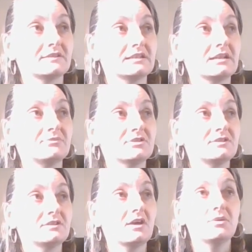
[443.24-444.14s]
I said, I'm
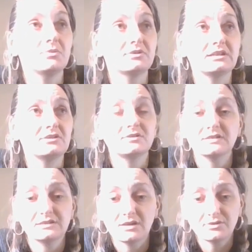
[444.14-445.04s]
just a nobody. You
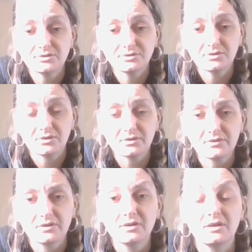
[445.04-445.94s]
said, no, you're not,
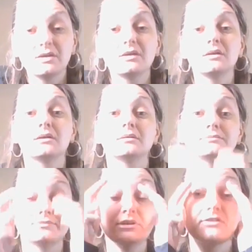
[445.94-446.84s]

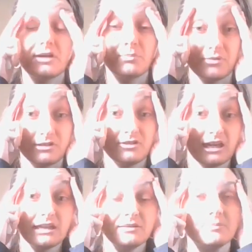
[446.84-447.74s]
which I
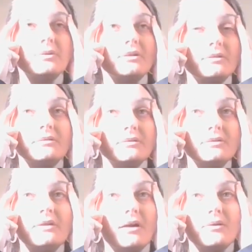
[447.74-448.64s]
appreciate. But,
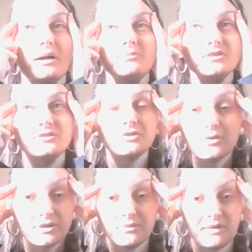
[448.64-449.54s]
you know, I'm just
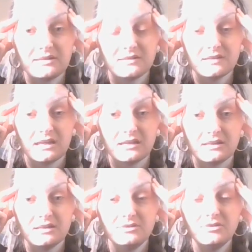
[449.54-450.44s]

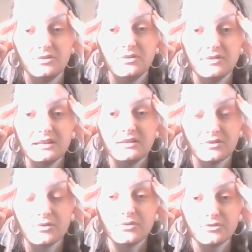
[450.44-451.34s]
documenting. And you said
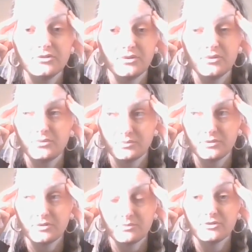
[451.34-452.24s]
it's caused you
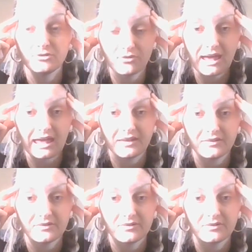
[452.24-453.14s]
some
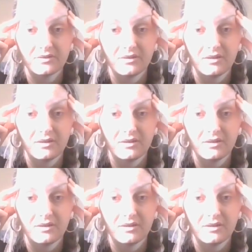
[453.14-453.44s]
stress.